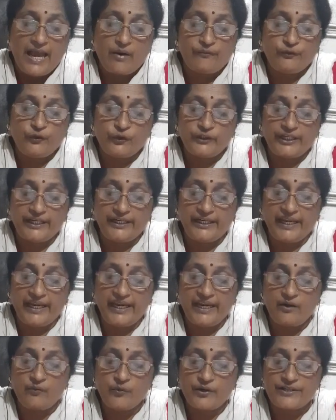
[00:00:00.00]
For the
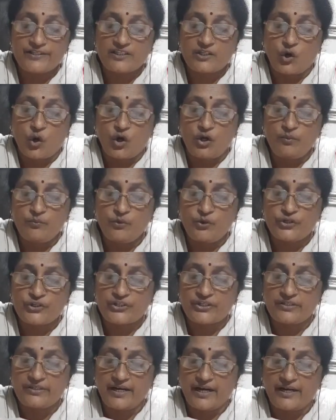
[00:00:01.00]
day was
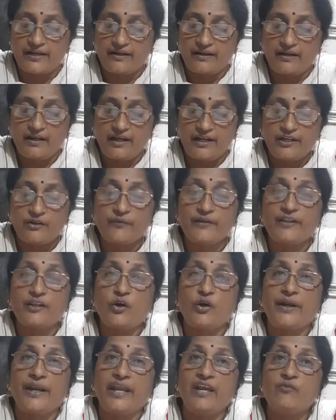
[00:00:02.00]
almost done.
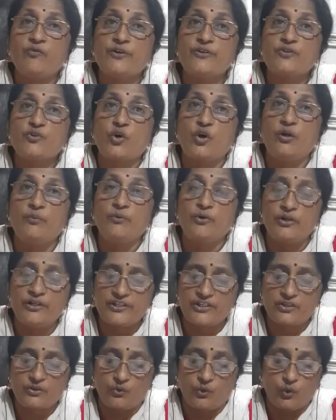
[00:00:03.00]
The day was
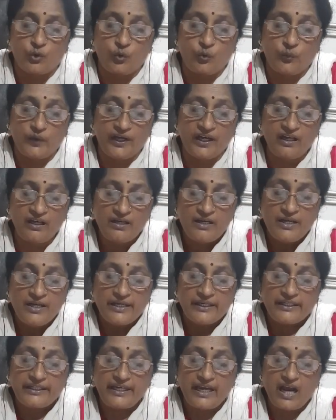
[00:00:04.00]
almost over.
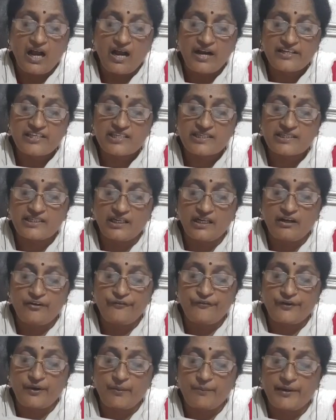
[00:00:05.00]
He asked
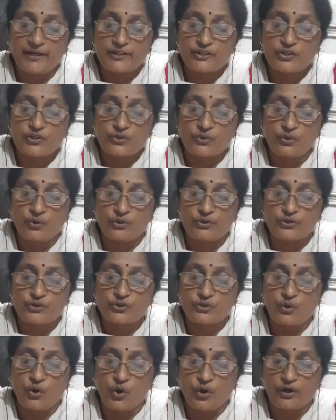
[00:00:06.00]
her from her
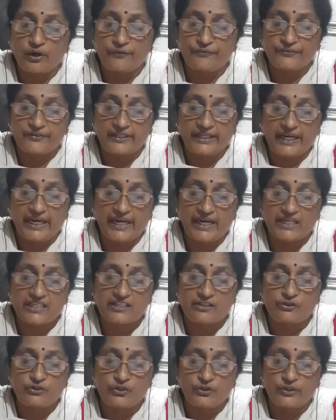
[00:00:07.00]
store of
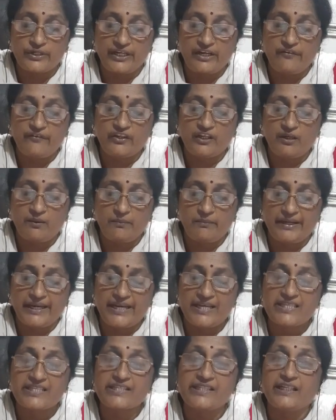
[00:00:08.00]
cakes to give him
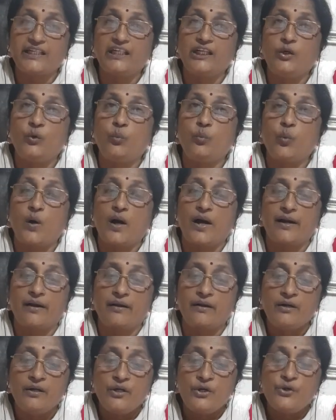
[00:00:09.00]
a single one.
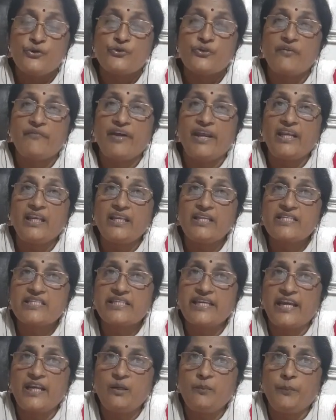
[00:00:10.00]
So when the
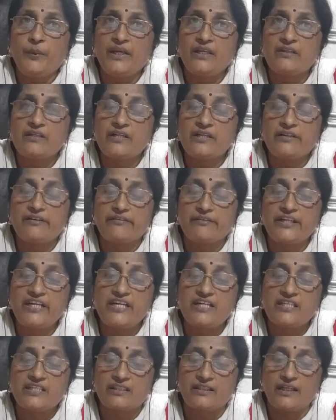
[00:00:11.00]
Saint Peter
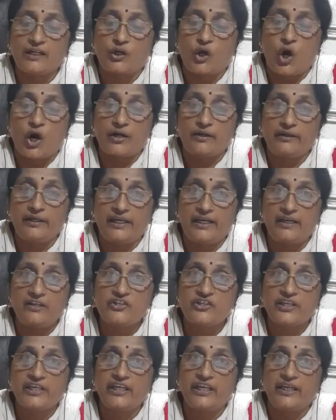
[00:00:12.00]
reached the
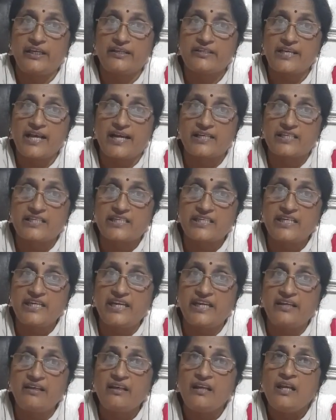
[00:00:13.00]
cottage, he had
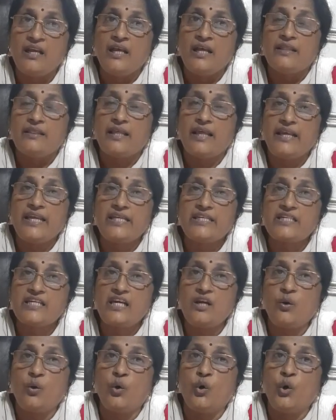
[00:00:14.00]
seen the
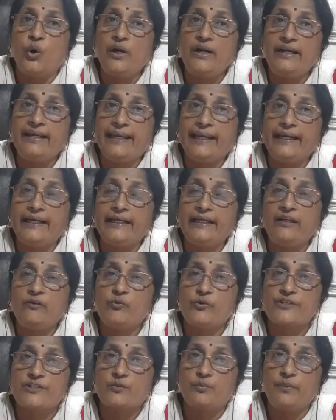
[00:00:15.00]
little old lady
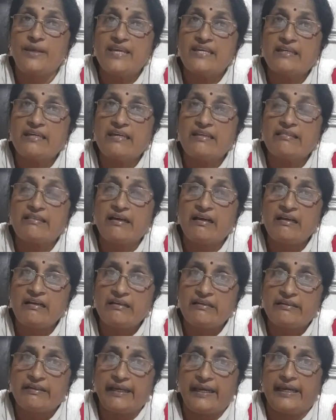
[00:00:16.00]
was baking the
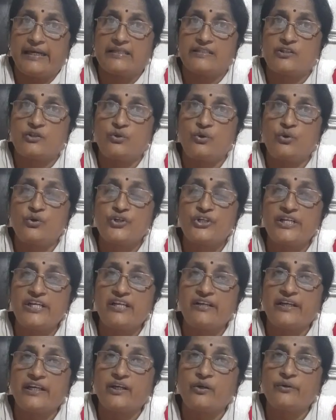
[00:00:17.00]
cakes. So
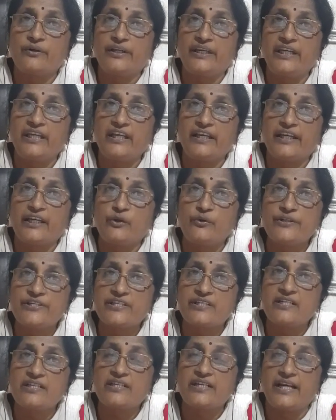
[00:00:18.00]
he
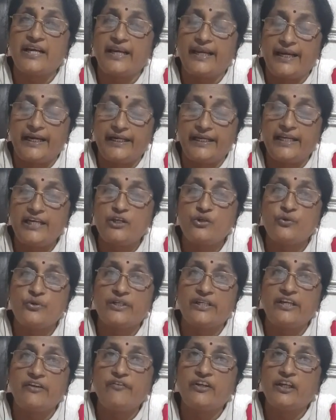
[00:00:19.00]
requested the lady to
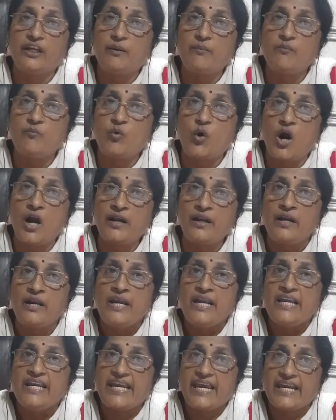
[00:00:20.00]
give him what?
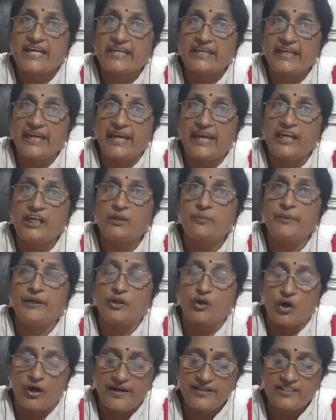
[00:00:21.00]
A cake,
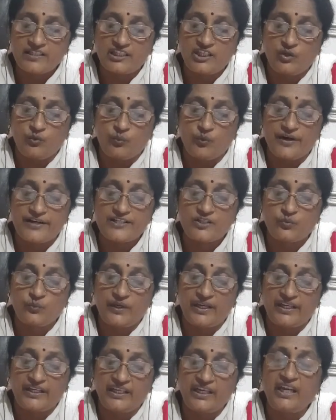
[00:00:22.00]
because he was
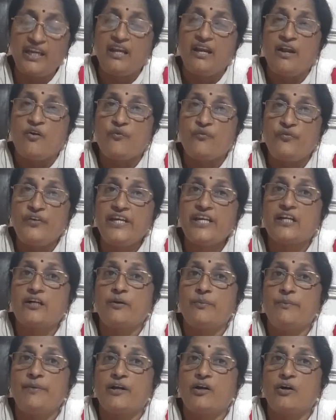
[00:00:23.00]
very weak,
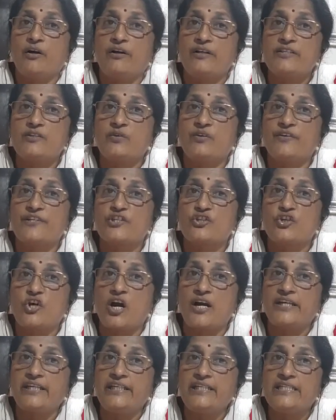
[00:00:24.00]
because he was
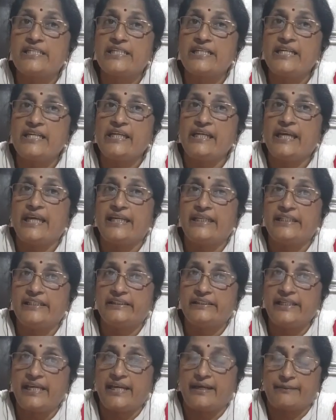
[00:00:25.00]
not eating
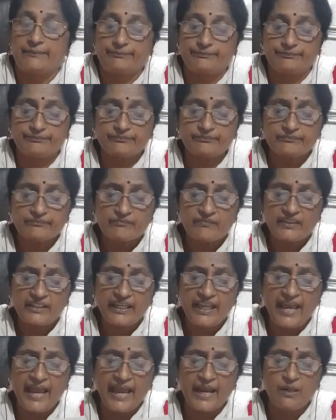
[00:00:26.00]
anything.
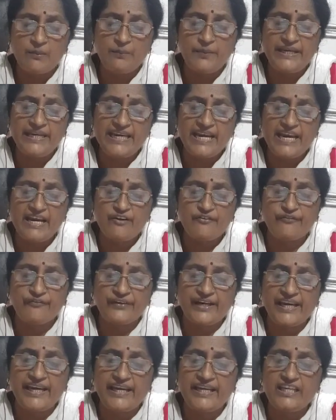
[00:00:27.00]
And being
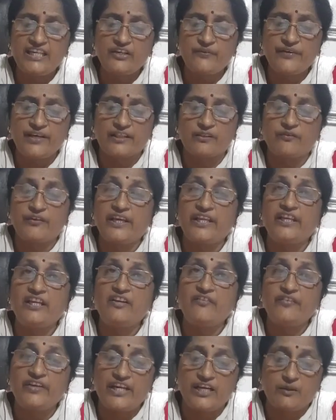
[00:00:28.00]
faint with,
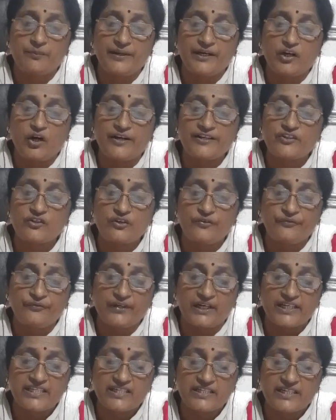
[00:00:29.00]
very weak because of
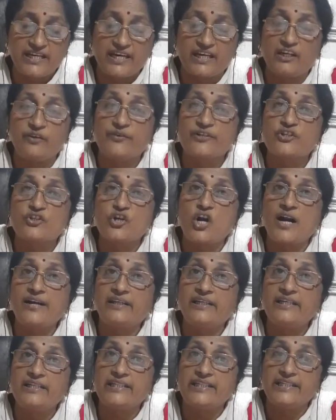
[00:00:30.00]
fasting, he was
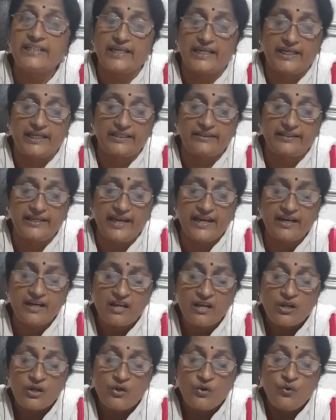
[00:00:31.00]
not eating anything.
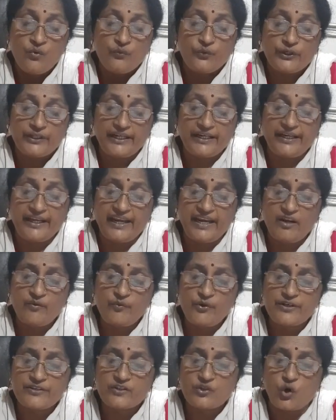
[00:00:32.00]
For the day
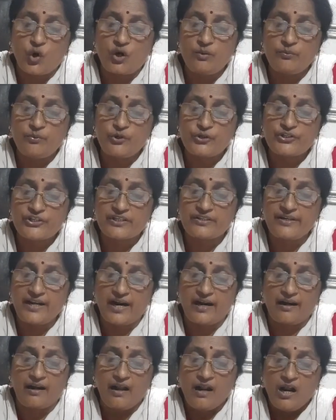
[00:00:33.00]
was almost
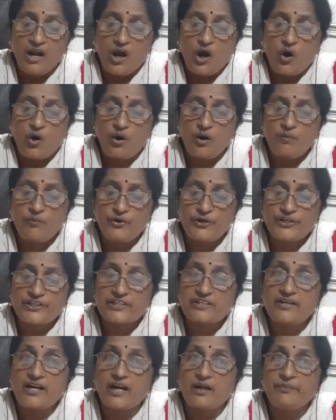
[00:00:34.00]
done.
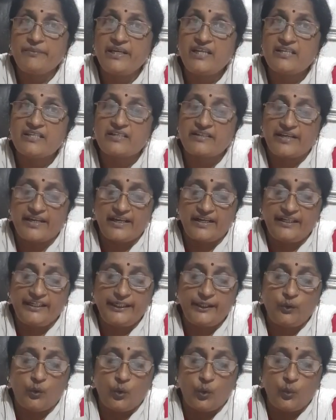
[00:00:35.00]
Almost done means
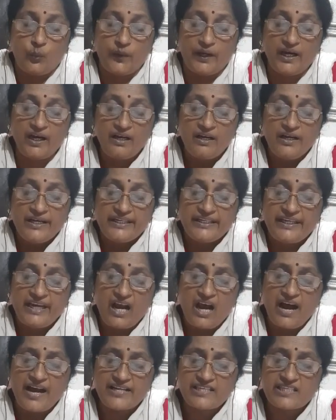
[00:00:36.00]
nearly over. He
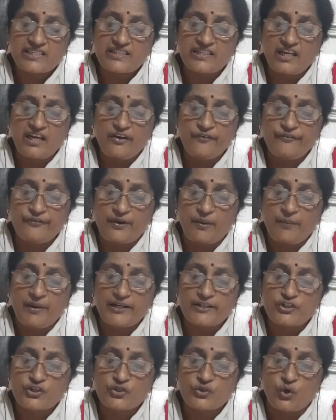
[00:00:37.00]
asked her from
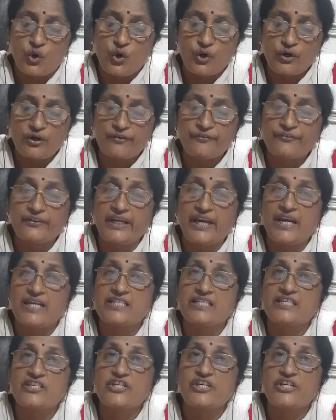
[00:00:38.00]
her store of cakes.